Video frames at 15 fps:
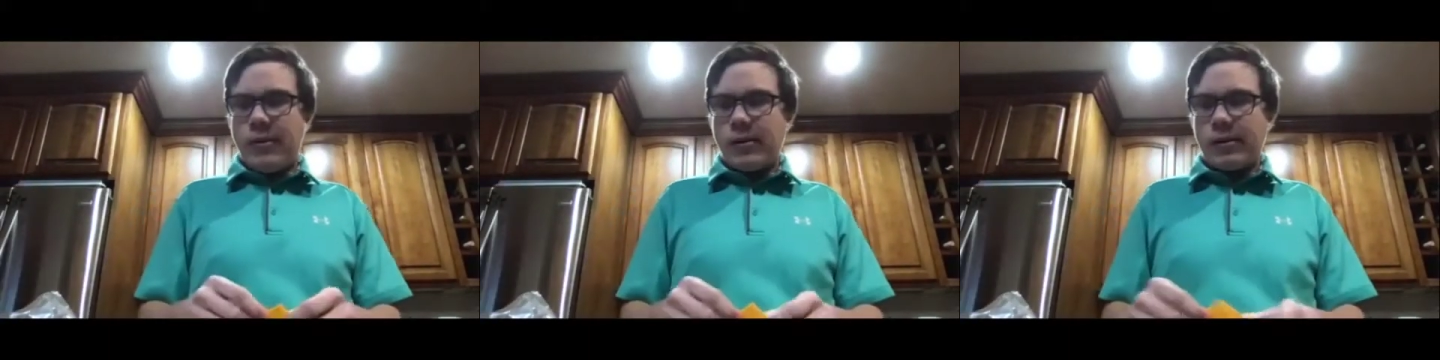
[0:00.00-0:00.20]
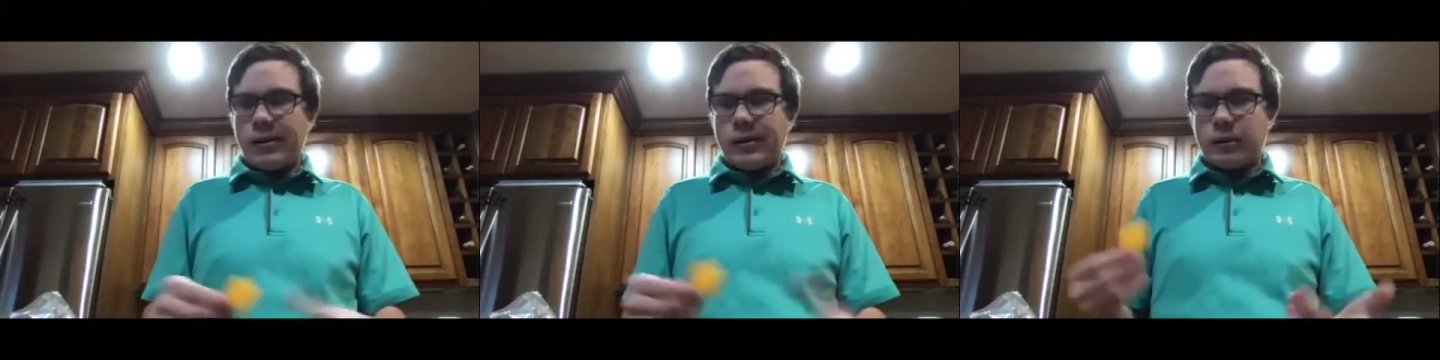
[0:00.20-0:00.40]

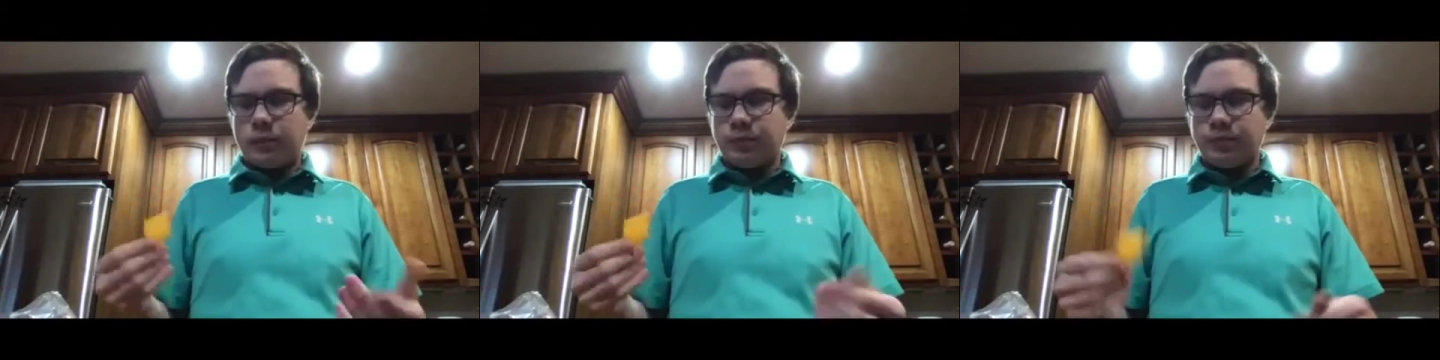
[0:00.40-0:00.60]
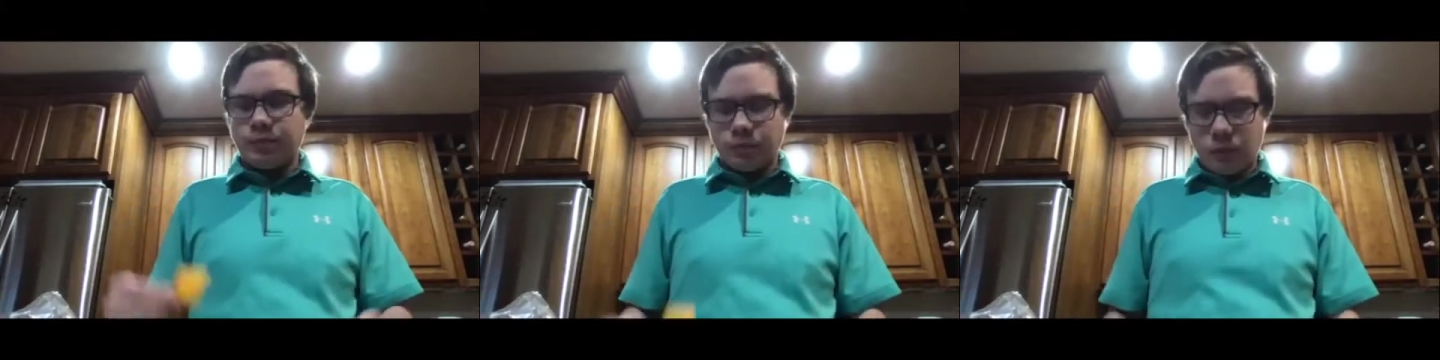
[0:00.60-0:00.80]

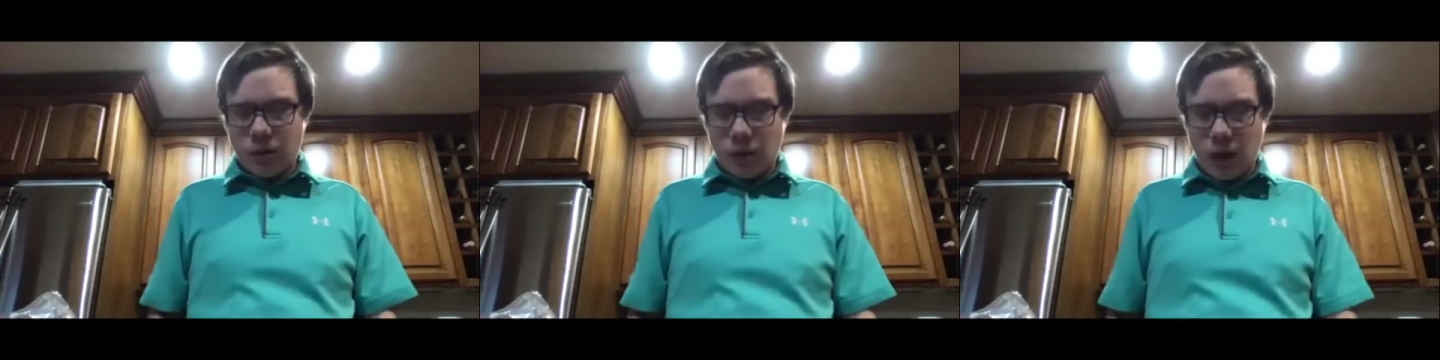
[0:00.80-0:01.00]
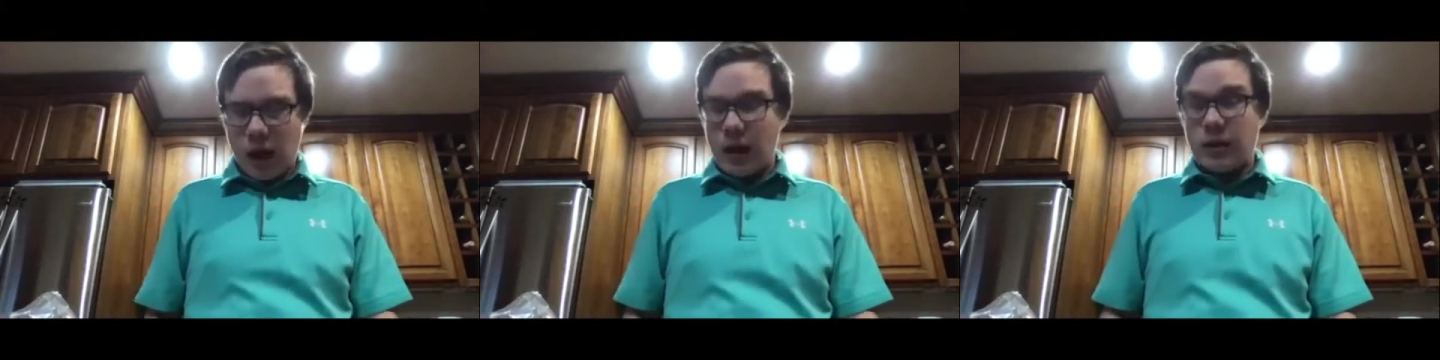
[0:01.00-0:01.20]

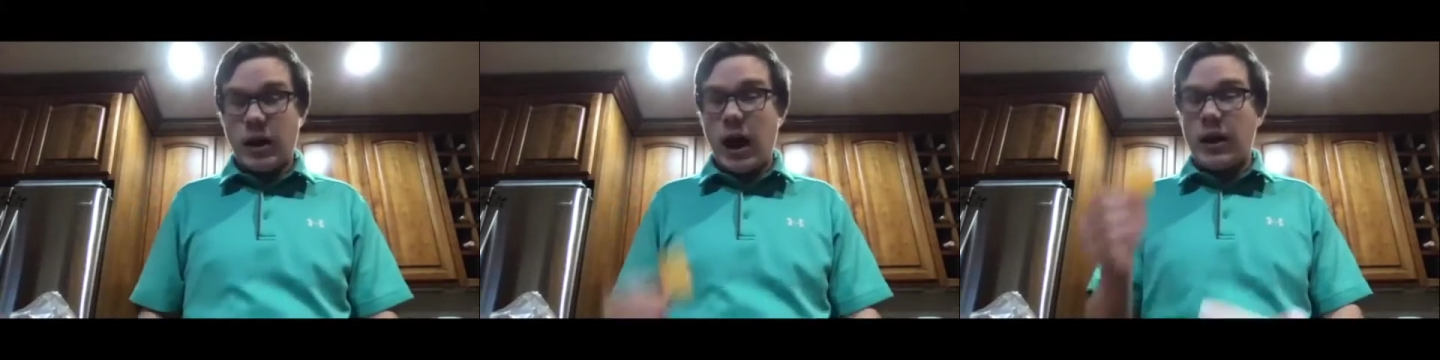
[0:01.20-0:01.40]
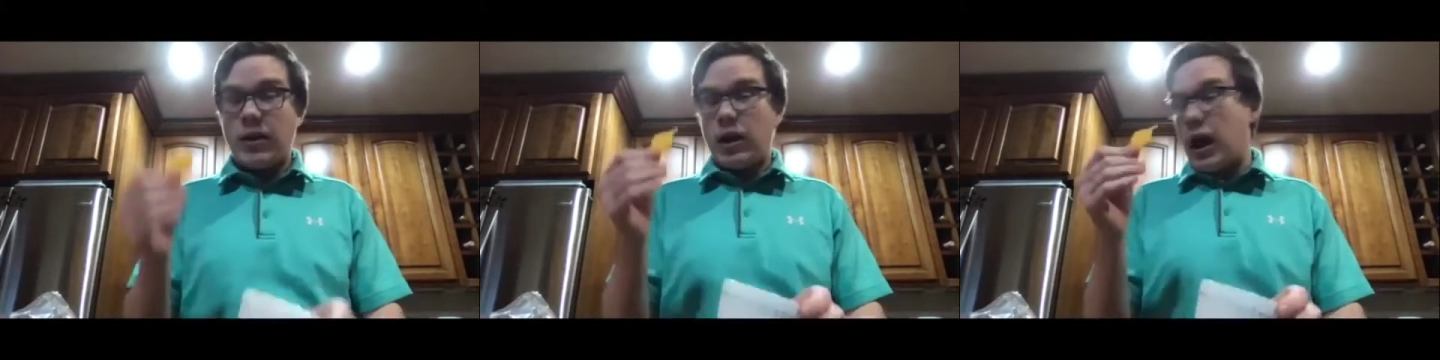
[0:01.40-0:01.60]
I
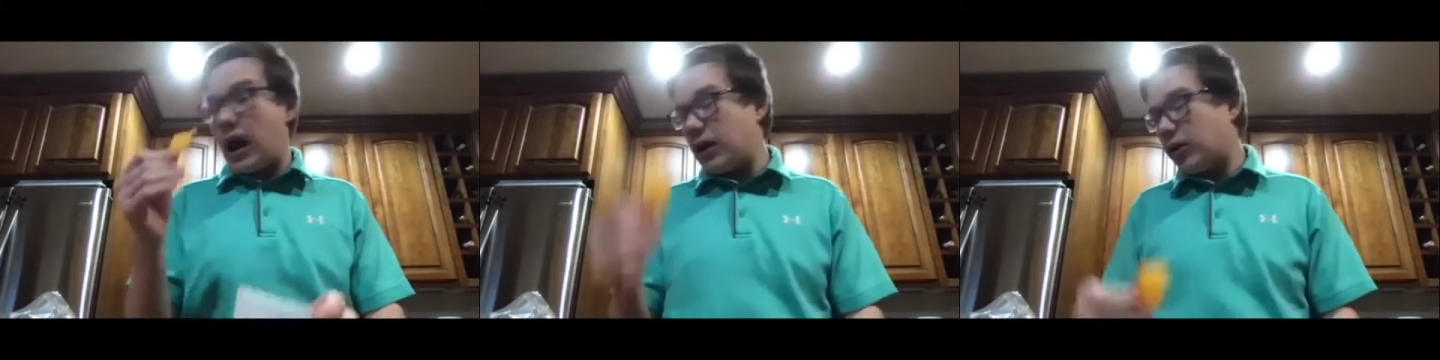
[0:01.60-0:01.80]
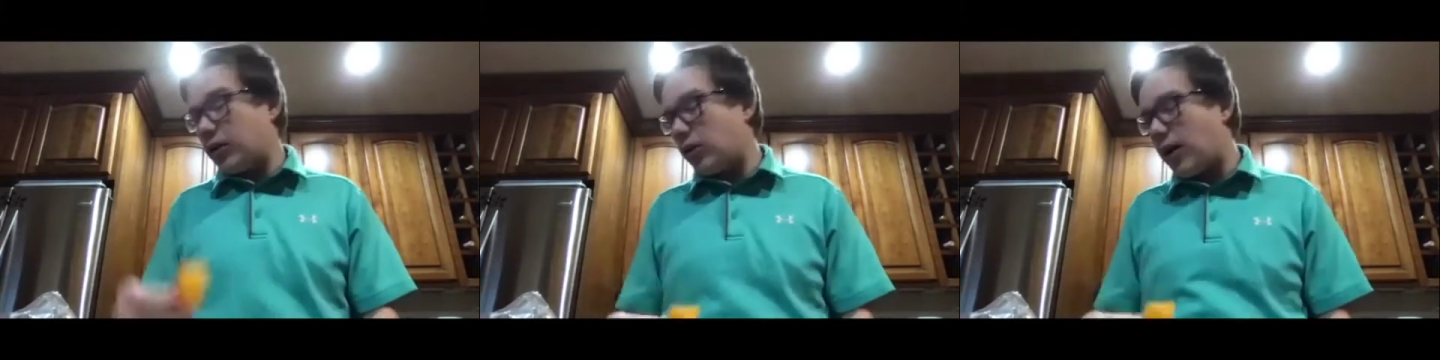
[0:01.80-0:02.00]
don't
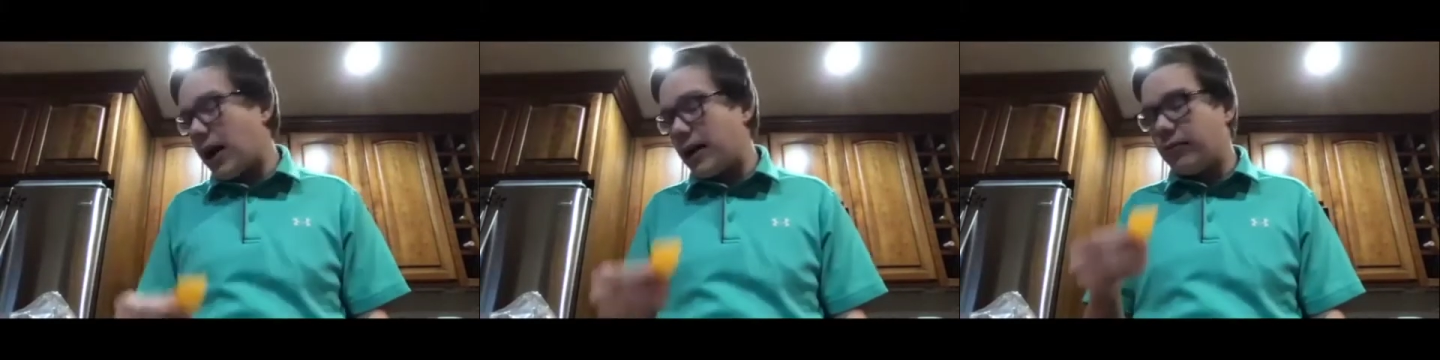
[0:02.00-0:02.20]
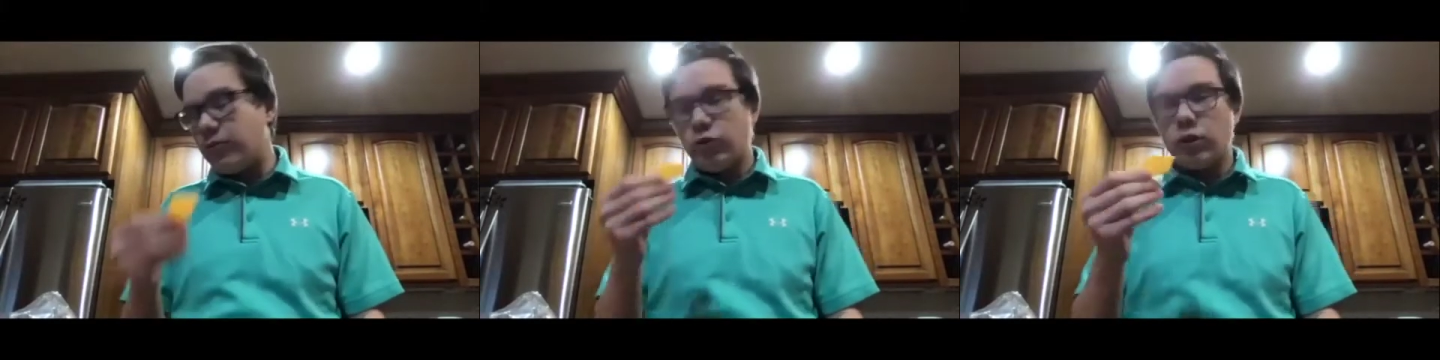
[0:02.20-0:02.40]
know. I
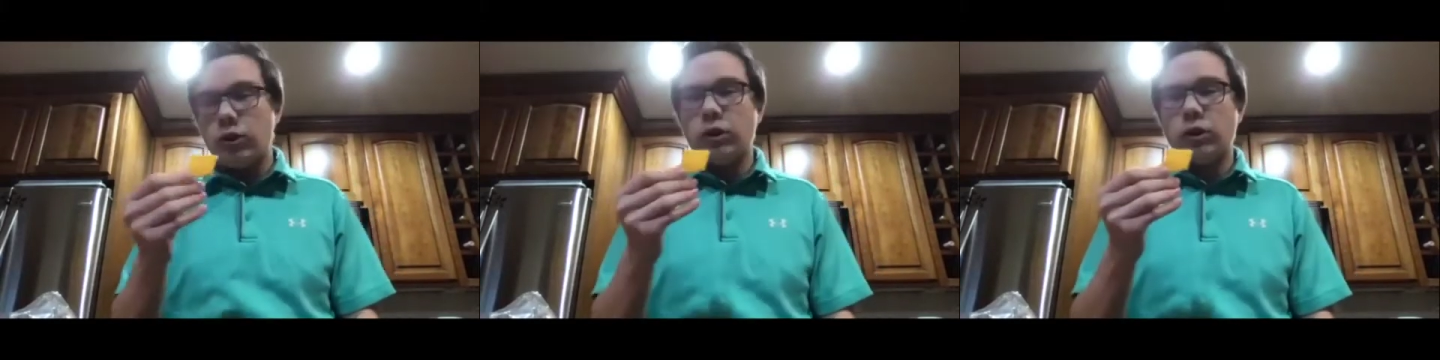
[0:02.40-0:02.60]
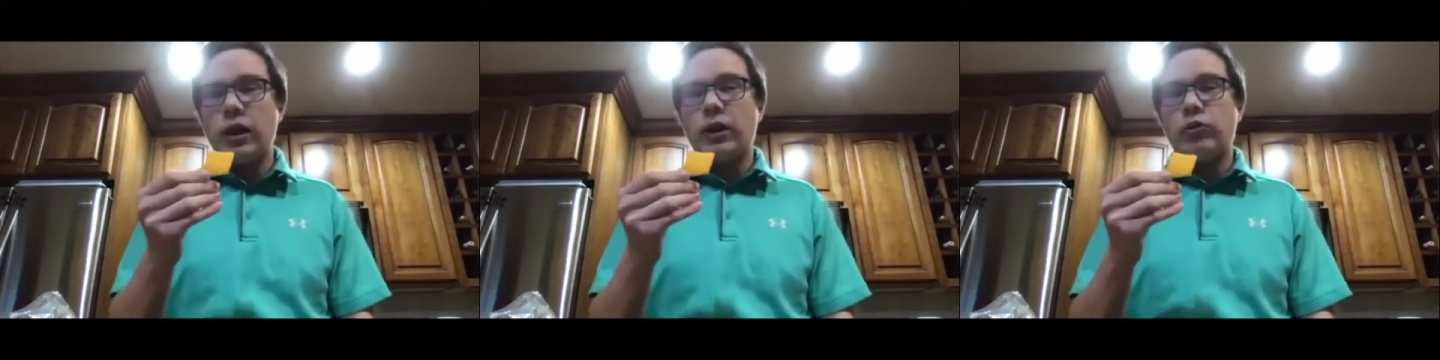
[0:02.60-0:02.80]

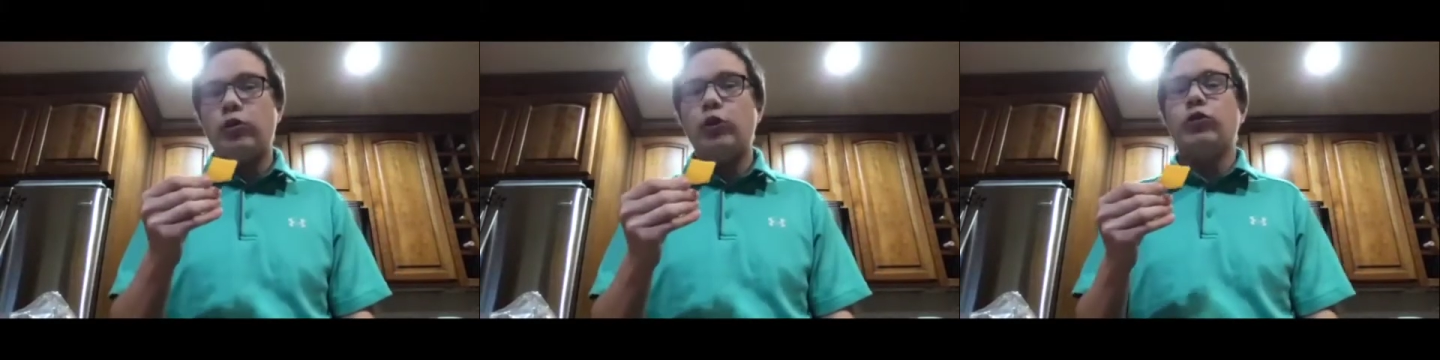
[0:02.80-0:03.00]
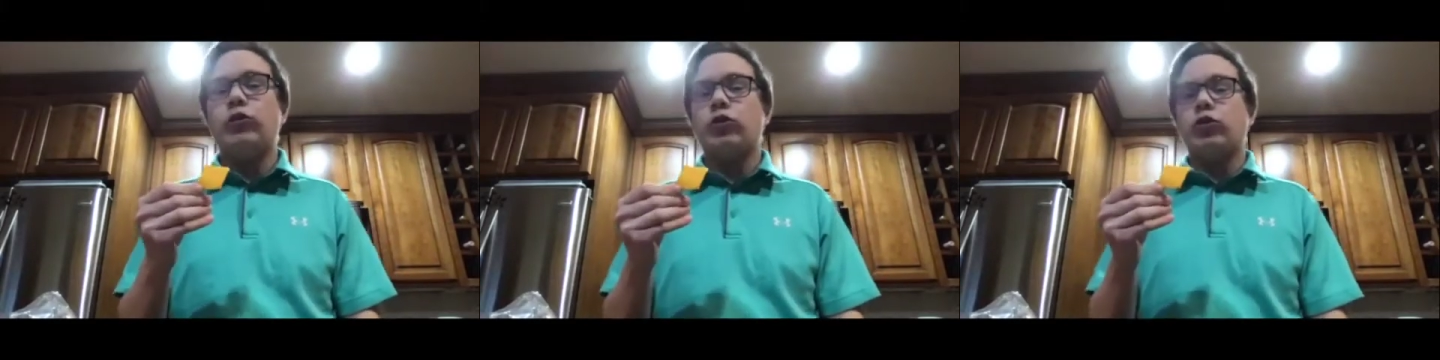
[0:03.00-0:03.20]
really like
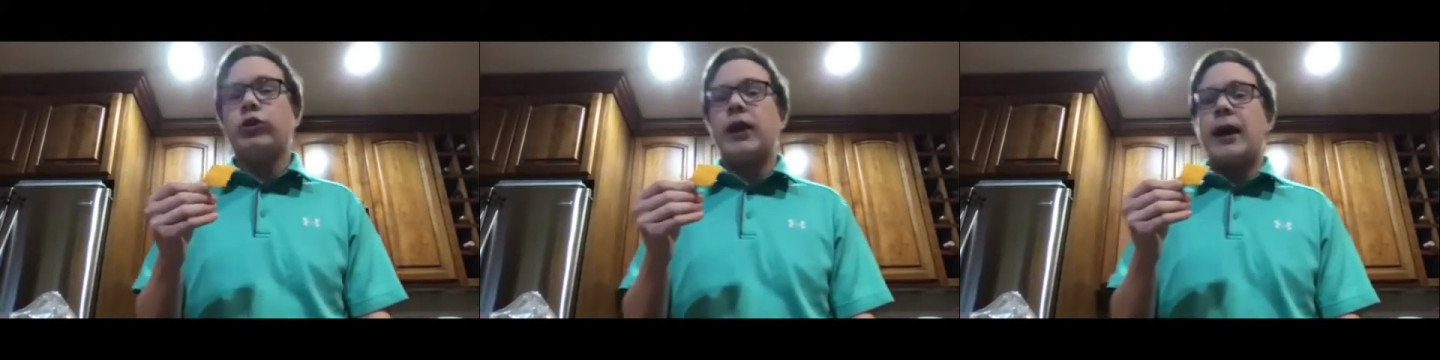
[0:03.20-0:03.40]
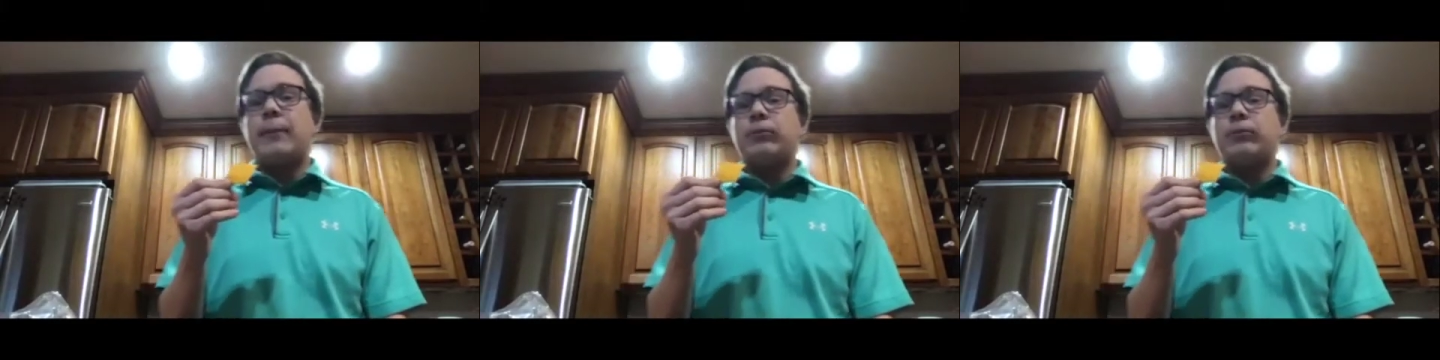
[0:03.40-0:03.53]
Cheez-It Snaps.